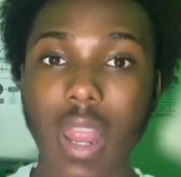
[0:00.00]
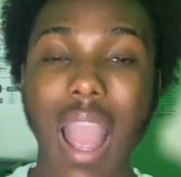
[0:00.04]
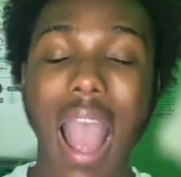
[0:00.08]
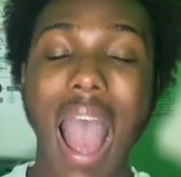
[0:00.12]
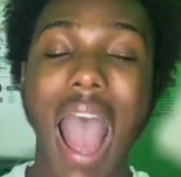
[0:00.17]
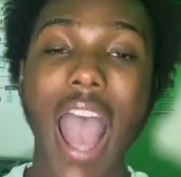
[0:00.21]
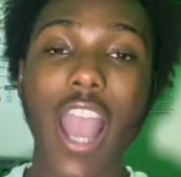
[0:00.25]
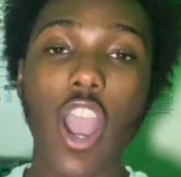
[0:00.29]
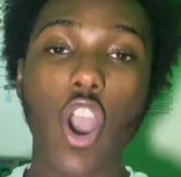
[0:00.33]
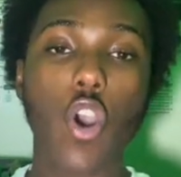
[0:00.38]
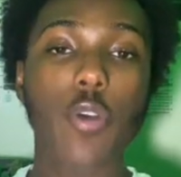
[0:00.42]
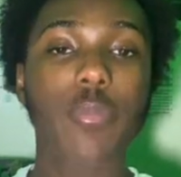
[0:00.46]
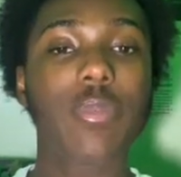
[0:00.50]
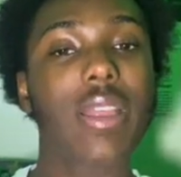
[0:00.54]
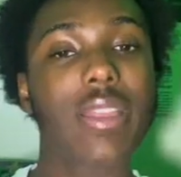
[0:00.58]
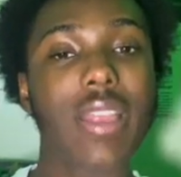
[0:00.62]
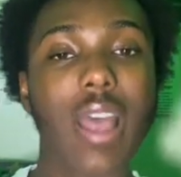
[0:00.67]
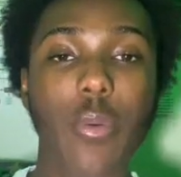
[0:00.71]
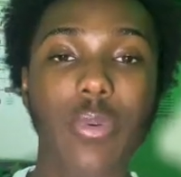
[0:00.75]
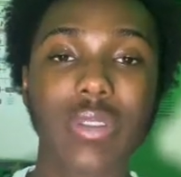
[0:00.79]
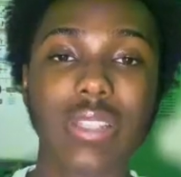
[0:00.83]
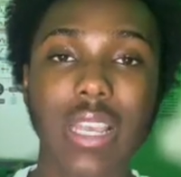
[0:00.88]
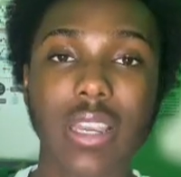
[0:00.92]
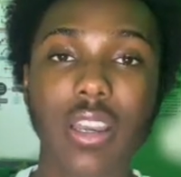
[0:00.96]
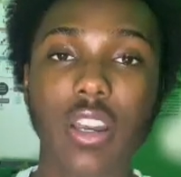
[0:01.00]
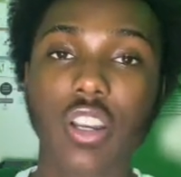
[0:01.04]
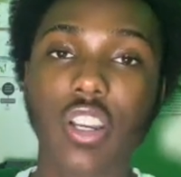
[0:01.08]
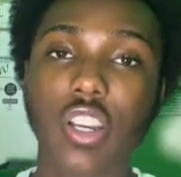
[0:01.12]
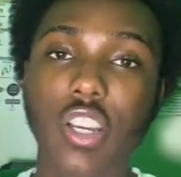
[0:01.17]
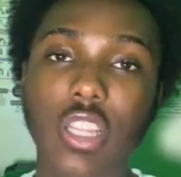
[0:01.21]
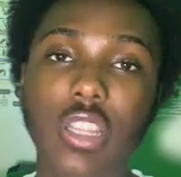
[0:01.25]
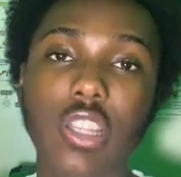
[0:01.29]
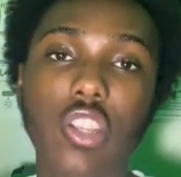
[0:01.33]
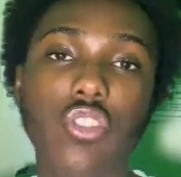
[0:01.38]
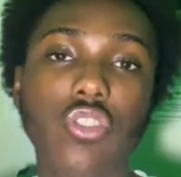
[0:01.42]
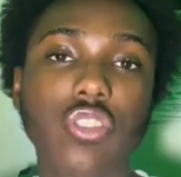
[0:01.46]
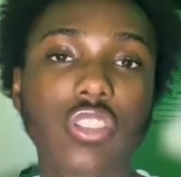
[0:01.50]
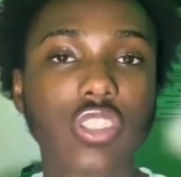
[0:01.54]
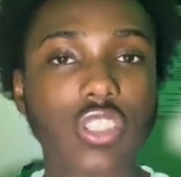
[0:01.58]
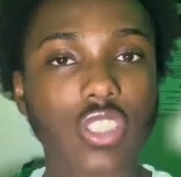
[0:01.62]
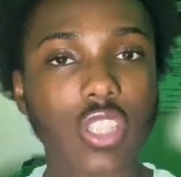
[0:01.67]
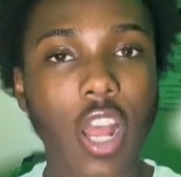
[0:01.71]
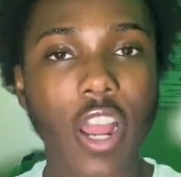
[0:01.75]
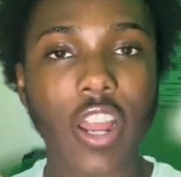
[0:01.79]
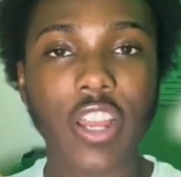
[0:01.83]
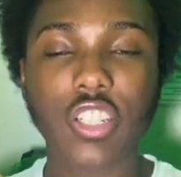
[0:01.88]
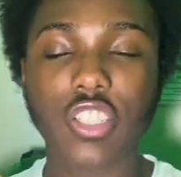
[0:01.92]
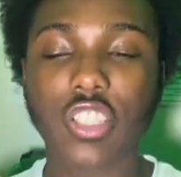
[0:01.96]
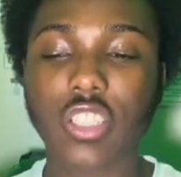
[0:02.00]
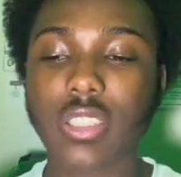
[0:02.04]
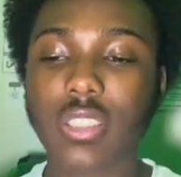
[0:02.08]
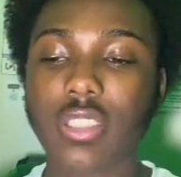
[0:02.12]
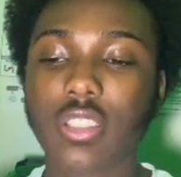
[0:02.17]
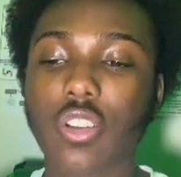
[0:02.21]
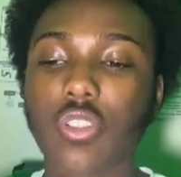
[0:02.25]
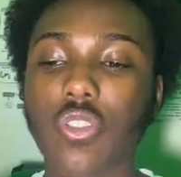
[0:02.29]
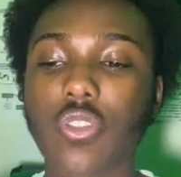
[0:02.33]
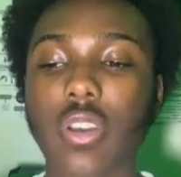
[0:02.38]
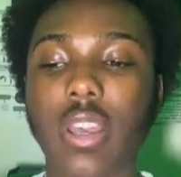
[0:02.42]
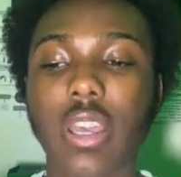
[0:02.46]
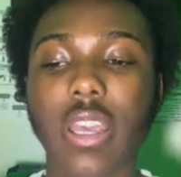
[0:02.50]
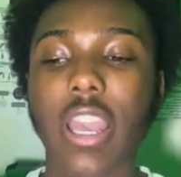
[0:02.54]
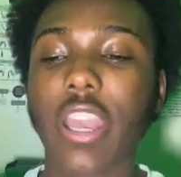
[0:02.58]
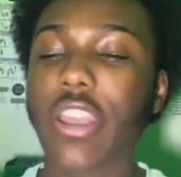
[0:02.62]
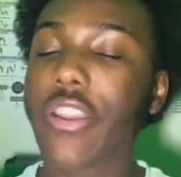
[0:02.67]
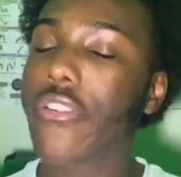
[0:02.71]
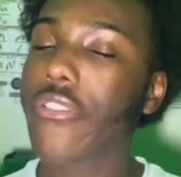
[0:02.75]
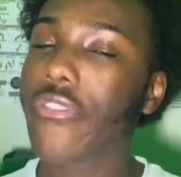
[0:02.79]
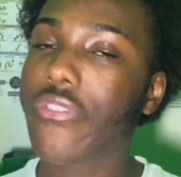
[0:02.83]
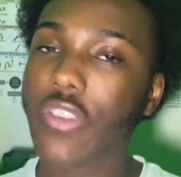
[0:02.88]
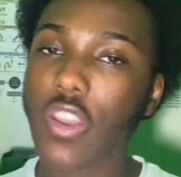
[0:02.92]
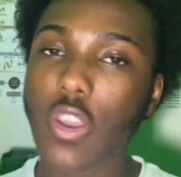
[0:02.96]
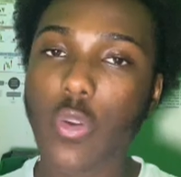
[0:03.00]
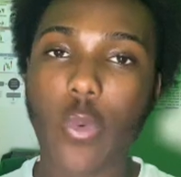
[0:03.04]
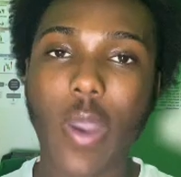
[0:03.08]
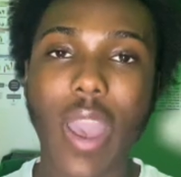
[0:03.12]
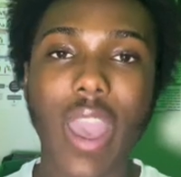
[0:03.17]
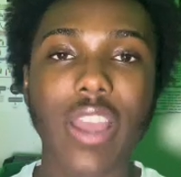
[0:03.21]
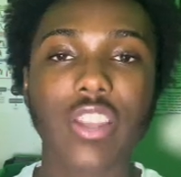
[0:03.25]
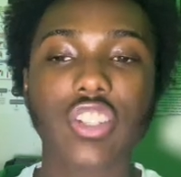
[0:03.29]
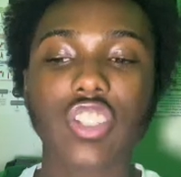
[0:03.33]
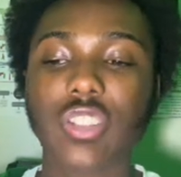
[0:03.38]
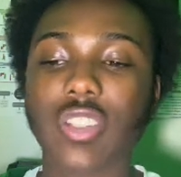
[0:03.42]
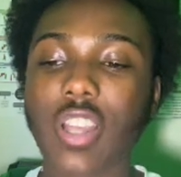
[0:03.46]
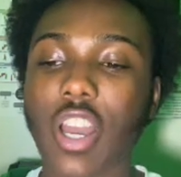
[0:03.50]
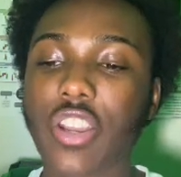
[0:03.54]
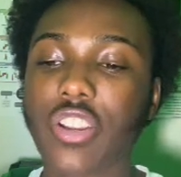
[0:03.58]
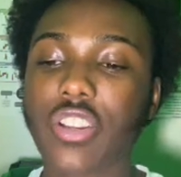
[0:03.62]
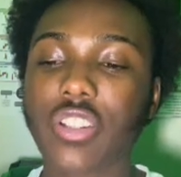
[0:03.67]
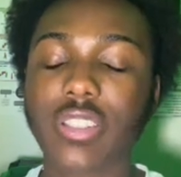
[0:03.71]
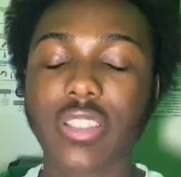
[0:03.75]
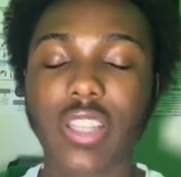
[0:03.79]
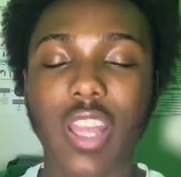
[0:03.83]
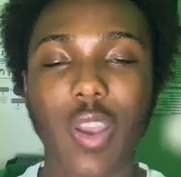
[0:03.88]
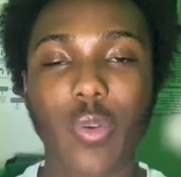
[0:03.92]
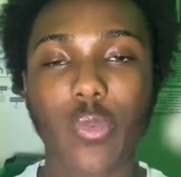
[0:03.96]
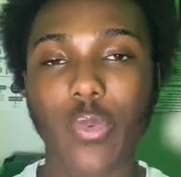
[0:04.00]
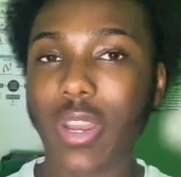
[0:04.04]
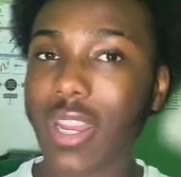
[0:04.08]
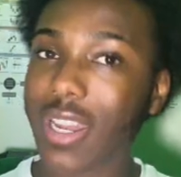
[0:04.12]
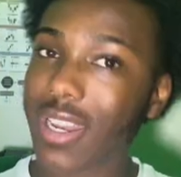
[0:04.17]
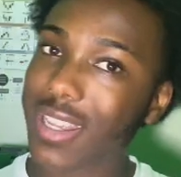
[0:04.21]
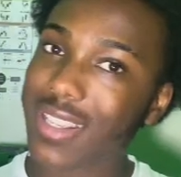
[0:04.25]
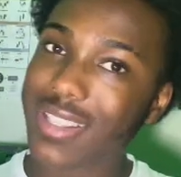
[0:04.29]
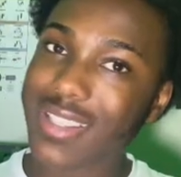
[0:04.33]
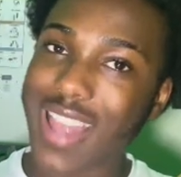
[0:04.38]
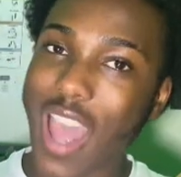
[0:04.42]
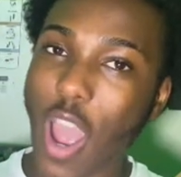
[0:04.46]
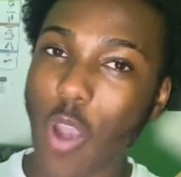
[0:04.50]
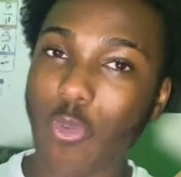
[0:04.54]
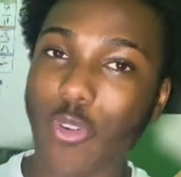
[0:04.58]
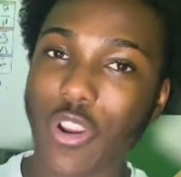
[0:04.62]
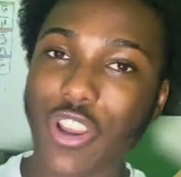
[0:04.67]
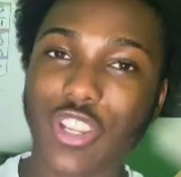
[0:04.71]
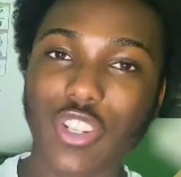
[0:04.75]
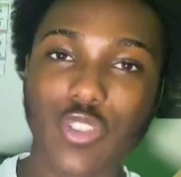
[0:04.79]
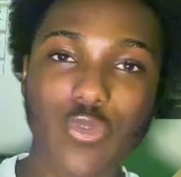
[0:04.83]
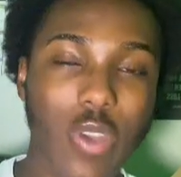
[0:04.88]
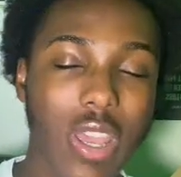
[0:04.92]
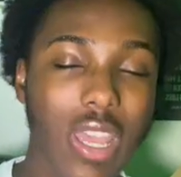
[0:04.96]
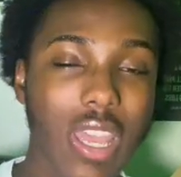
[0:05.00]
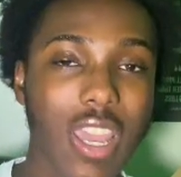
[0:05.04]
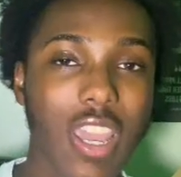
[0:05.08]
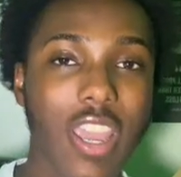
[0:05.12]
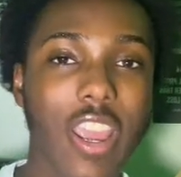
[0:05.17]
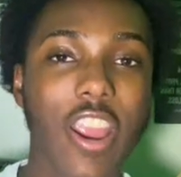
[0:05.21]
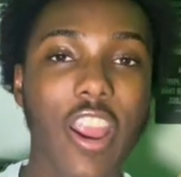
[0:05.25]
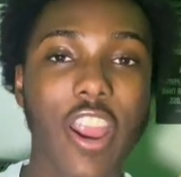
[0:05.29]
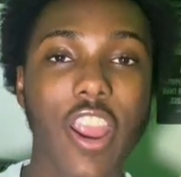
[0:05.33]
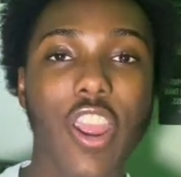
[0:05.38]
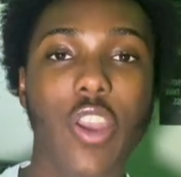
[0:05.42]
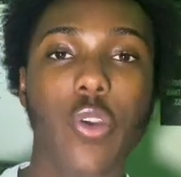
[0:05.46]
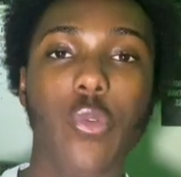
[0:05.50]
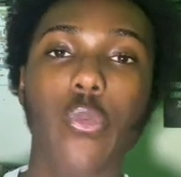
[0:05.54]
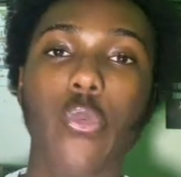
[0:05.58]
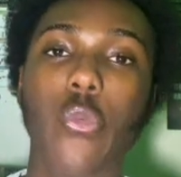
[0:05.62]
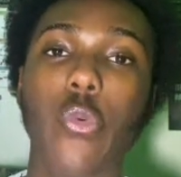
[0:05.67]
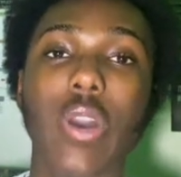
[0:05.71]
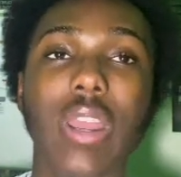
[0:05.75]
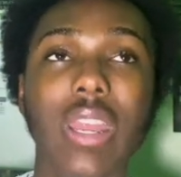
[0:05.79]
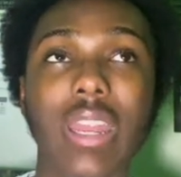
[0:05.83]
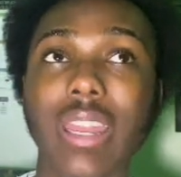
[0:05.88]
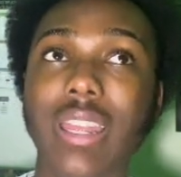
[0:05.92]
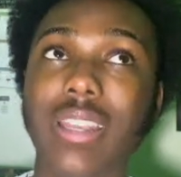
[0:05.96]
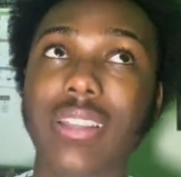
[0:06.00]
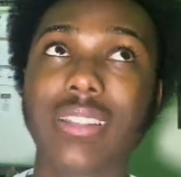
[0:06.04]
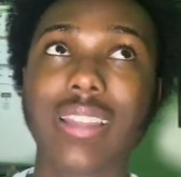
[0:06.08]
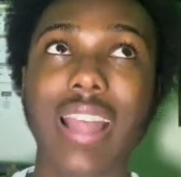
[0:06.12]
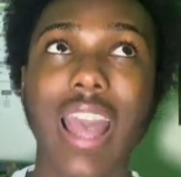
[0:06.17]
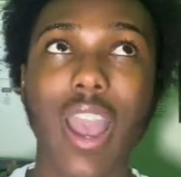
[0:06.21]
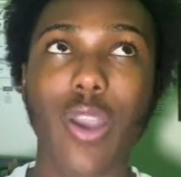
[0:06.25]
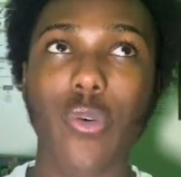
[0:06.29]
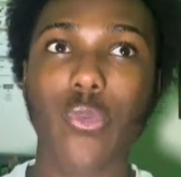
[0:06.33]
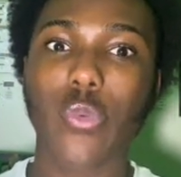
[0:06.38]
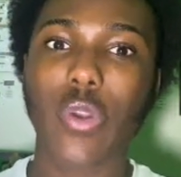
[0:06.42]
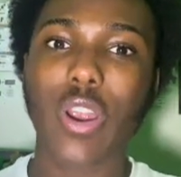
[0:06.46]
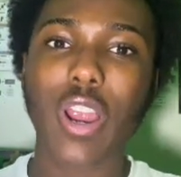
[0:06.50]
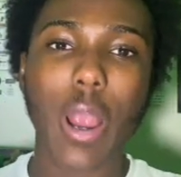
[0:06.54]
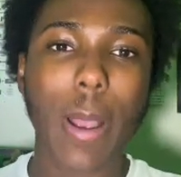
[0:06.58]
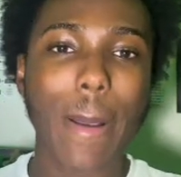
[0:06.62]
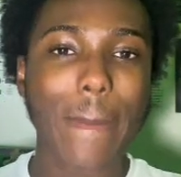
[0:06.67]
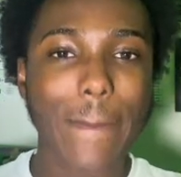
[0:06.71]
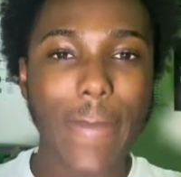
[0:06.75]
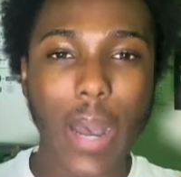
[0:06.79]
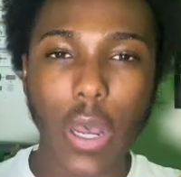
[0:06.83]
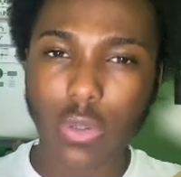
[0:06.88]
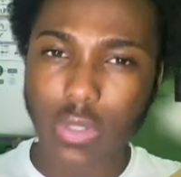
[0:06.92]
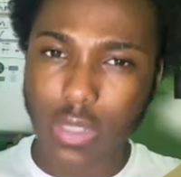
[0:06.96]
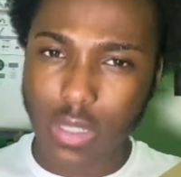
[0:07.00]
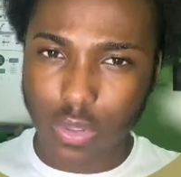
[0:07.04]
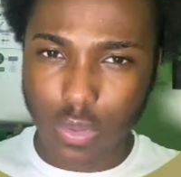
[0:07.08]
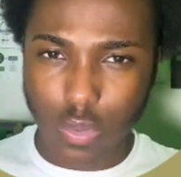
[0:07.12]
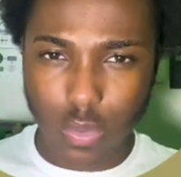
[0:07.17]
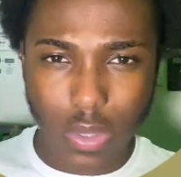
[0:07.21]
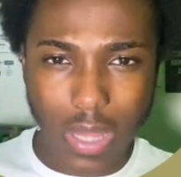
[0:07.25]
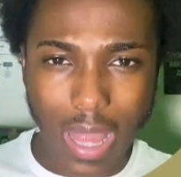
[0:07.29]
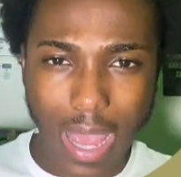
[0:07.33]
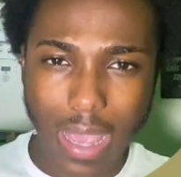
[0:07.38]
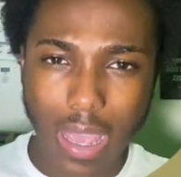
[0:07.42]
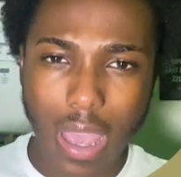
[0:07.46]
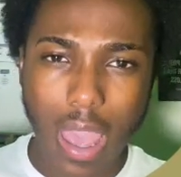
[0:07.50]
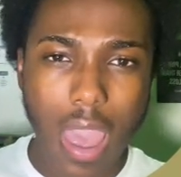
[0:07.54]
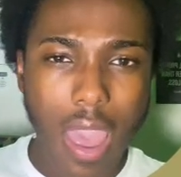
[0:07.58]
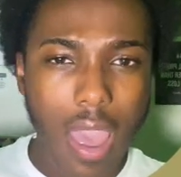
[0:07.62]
I hope that that was like a good little start, just so you can get your feet wet and just understand what it is that we're doing here and what it is that we're about to like,